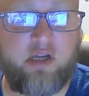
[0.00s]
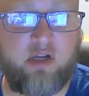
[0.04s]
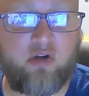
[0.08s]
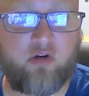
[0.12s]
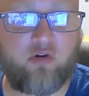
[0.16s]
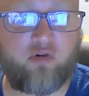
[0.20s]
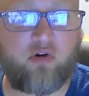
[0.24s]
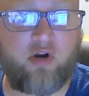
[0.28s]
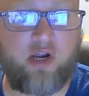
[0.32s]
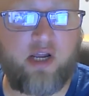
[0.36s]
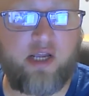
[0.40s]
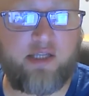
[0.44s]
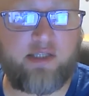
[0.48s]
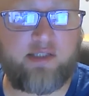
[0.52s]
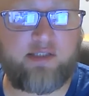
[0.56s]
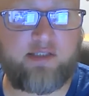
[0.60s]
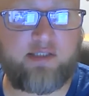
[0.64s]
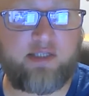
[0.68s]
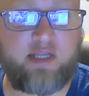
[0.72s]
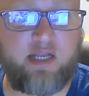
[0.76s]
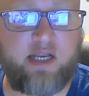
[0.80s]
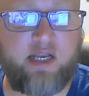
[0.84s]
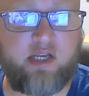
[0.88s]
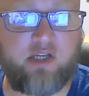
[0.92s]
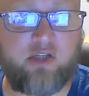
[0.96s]

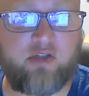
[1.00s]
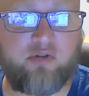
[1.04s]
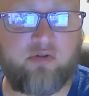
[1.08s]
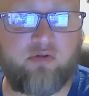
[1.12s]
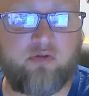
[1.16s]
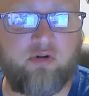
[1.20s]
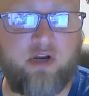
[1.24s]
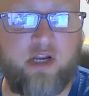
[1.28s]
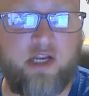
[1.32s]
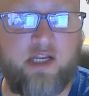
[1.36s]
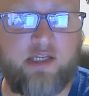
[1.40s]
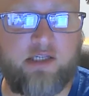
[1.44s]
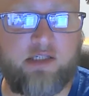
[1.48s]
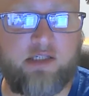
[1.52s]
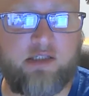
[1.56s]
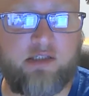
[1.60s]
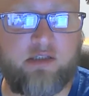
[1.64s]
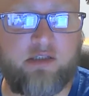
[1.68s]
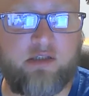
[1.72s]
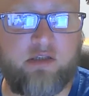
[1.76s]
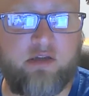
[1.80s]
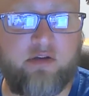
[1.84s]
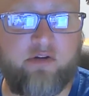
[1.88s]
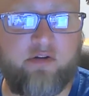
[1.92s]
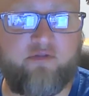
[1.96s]
Christ in His grace,